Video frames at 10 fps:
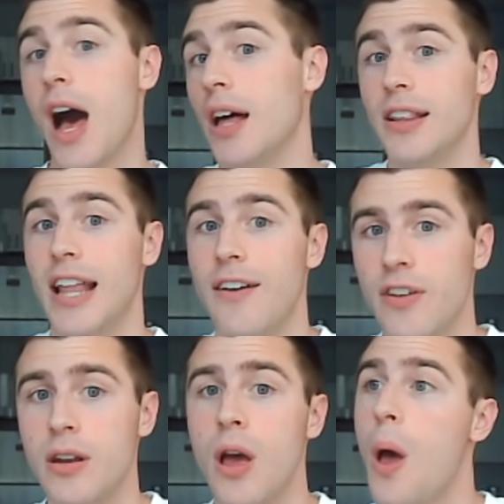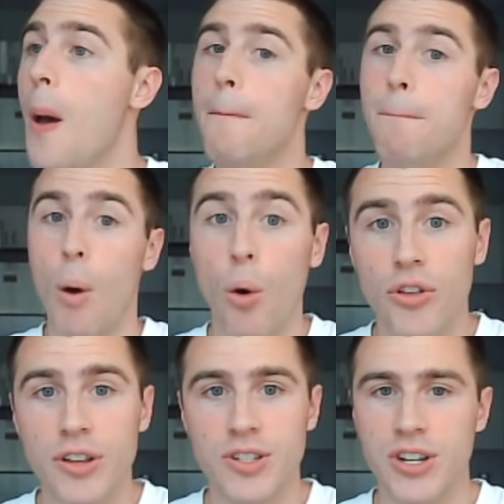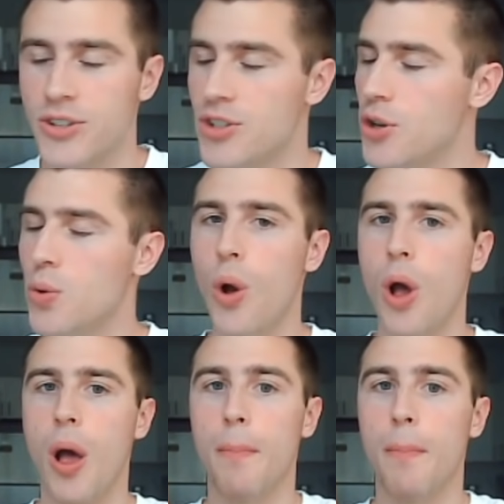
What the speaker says: 11, both in tier 2,